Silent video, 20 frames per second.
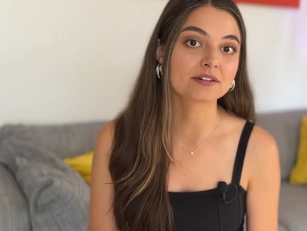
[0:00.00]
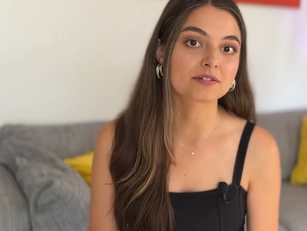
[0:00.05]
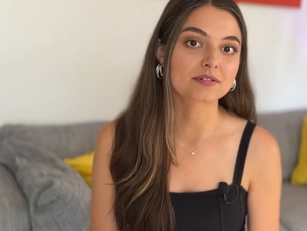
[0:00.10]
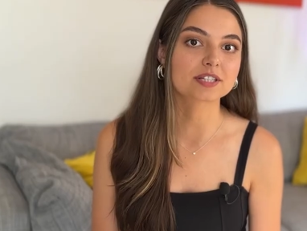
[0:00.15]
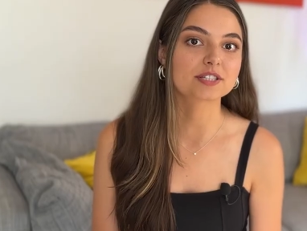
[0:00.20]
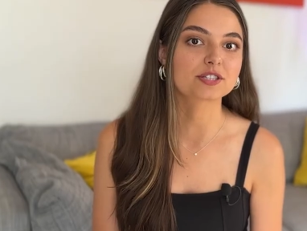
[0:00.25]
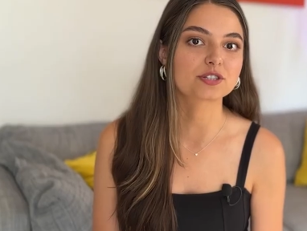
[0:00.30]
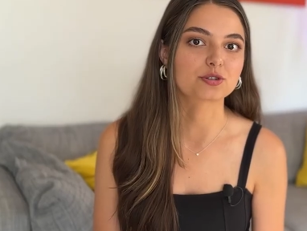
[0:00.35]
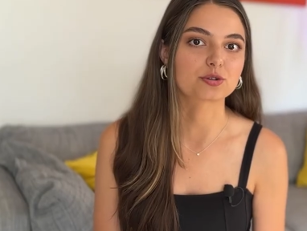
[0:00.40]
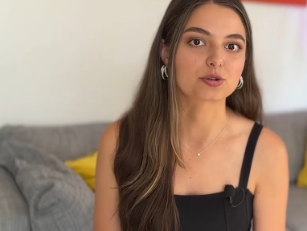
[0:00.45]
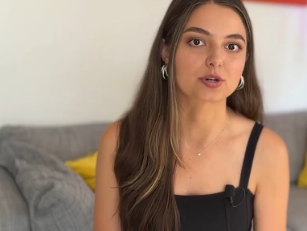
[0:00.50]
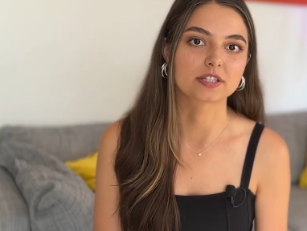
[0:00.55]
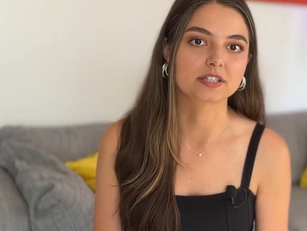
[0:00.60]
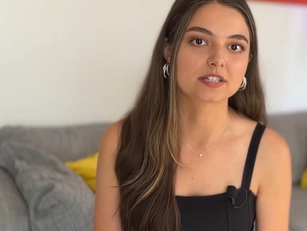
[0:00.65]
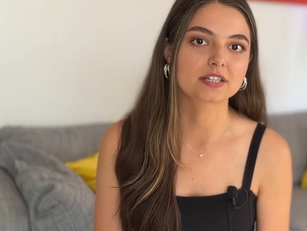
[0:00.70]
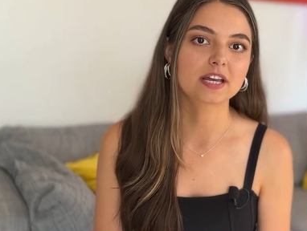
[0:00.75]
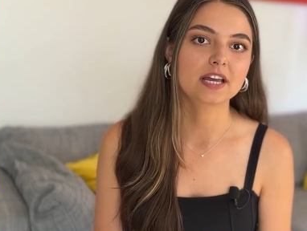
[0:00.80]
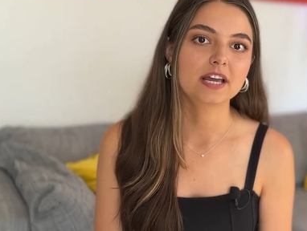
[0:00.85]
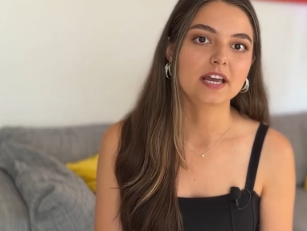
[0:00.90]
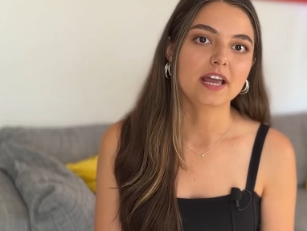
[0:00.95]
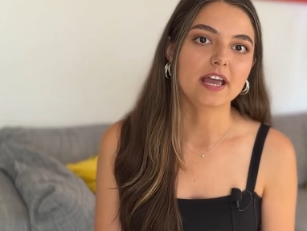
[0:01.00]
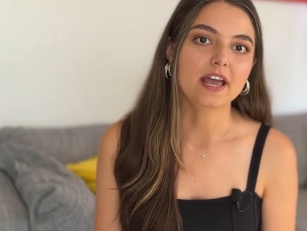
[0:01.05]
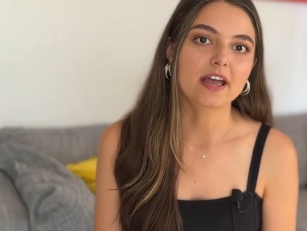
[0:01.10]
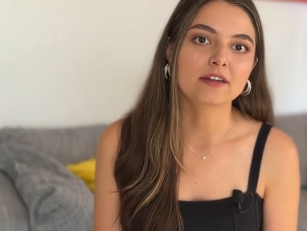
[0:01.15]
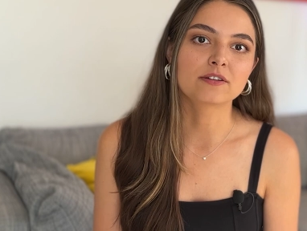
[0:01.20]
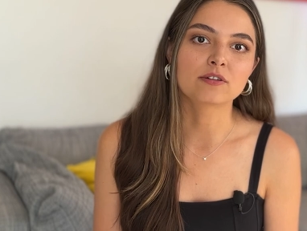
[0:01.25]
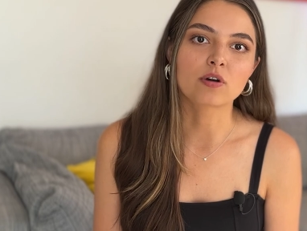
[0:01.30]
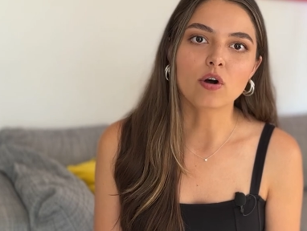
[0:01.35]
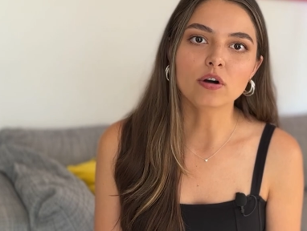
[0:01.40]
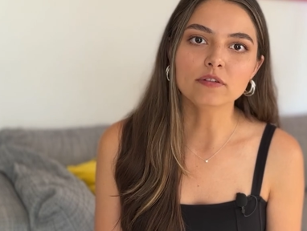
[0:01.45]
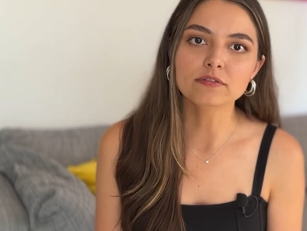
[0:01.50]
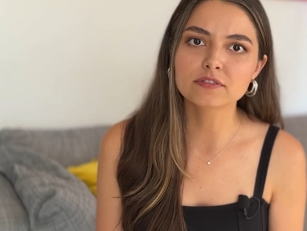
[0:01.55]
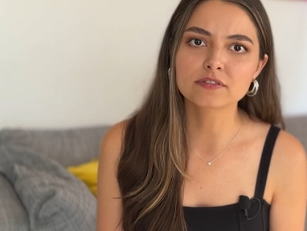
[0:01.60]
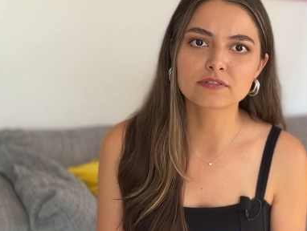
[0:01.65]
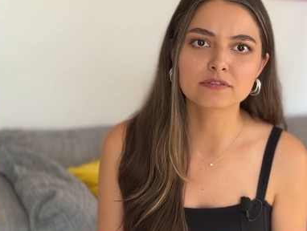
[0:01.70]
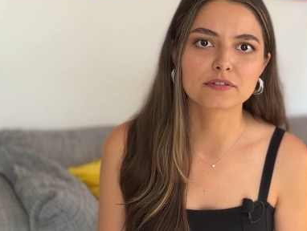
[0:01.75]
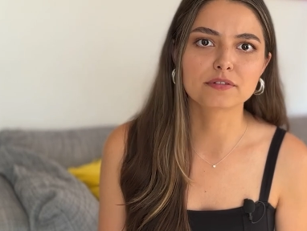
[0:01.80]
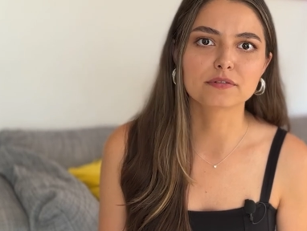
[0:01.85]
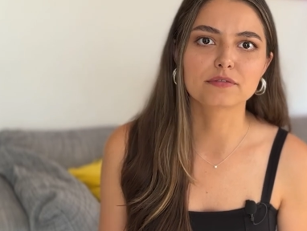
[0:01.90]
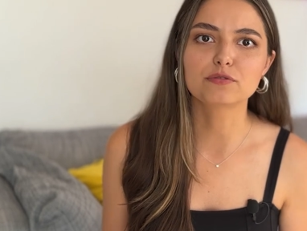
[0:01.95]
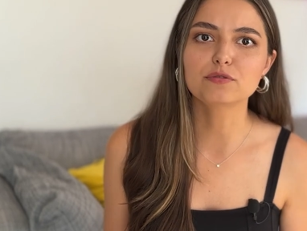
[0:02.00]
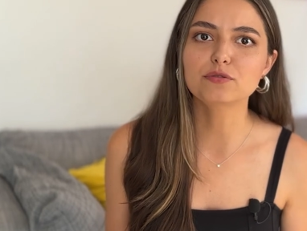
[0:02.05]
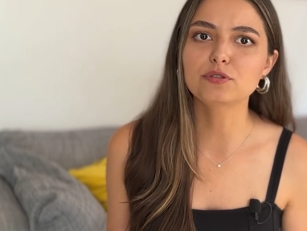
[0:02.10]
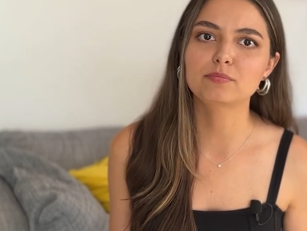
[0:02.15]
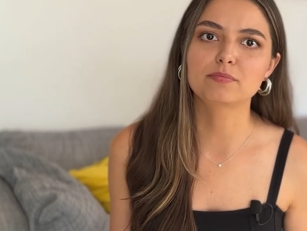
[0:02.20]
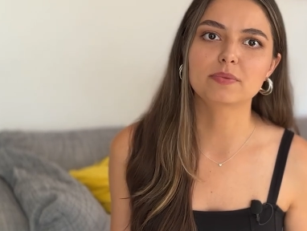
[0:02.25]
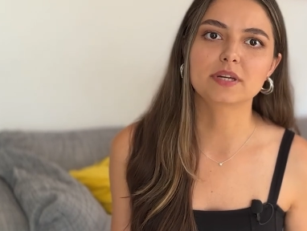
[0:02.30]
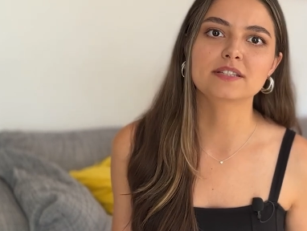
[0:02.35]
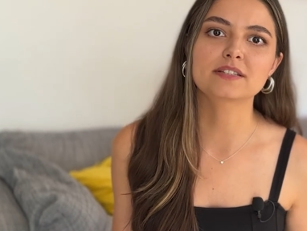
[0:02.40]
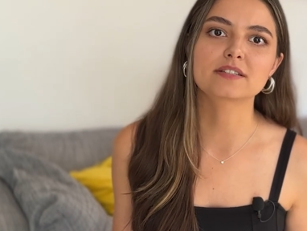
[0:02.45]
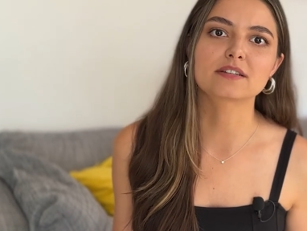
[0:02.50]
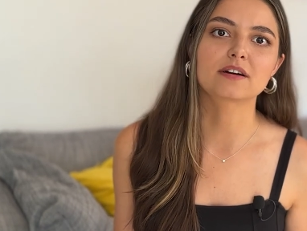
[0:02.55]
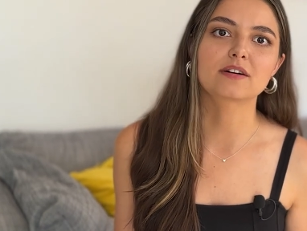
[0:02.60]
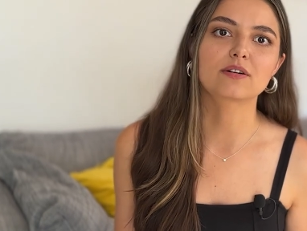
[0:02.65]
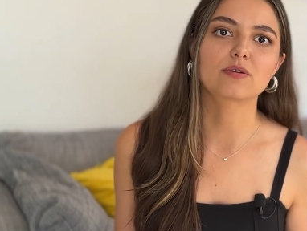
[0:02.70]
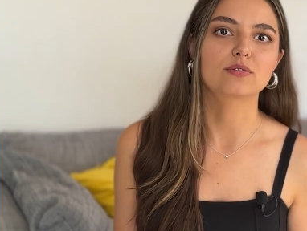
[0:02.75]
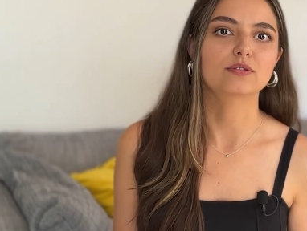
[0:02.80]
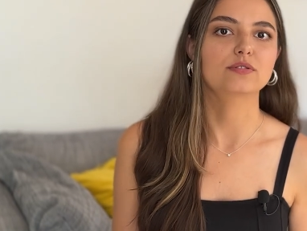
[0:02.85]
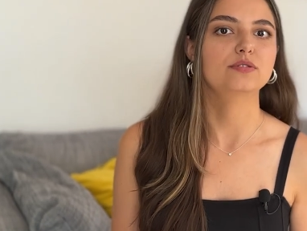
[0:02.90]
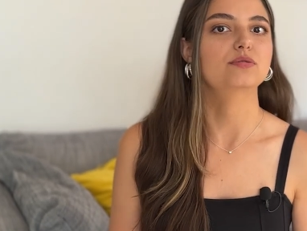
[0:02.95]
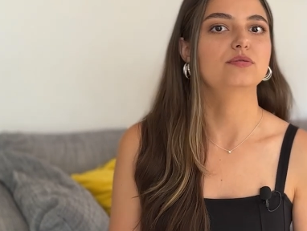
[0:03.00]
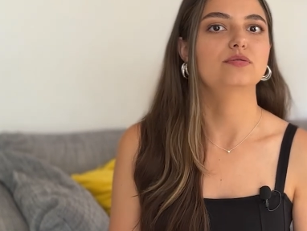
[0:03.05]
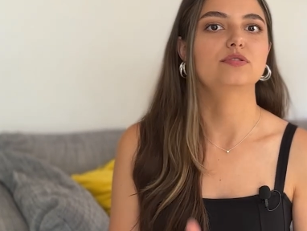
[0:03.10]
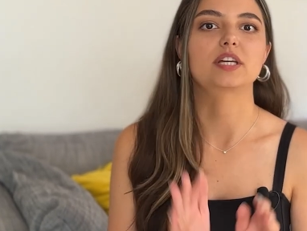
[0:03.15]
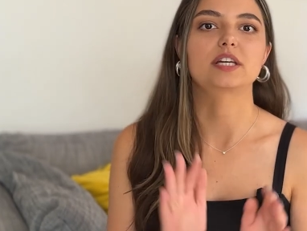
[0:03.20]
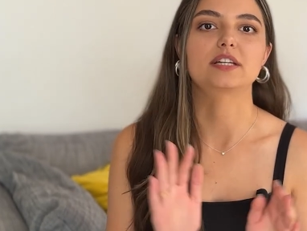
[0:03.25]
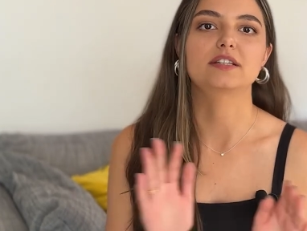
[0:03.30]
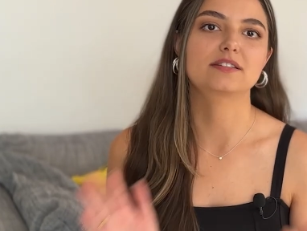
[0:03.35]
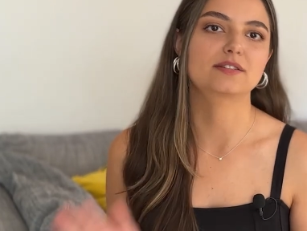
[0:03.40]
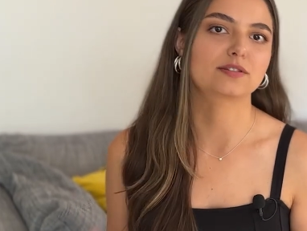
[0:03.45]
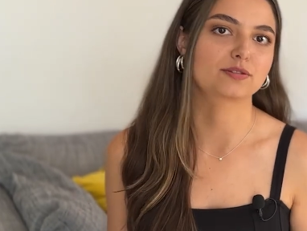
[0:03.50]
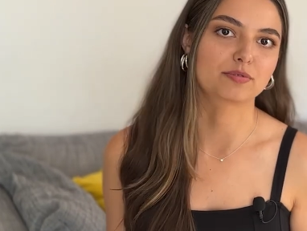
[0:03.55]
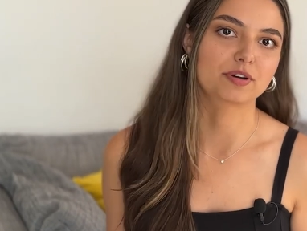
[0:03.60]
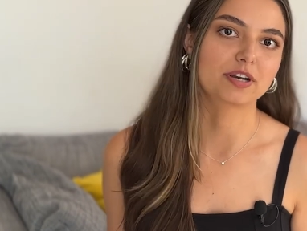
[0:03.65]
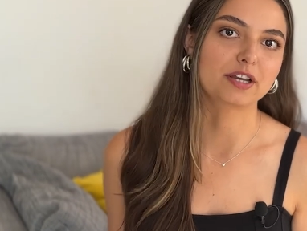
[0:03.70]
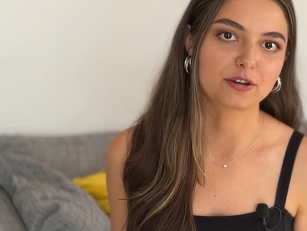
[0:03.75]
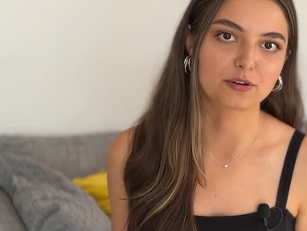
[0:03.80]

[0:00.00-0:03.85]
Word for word: restaurant, and often the food in Mensa also tastes really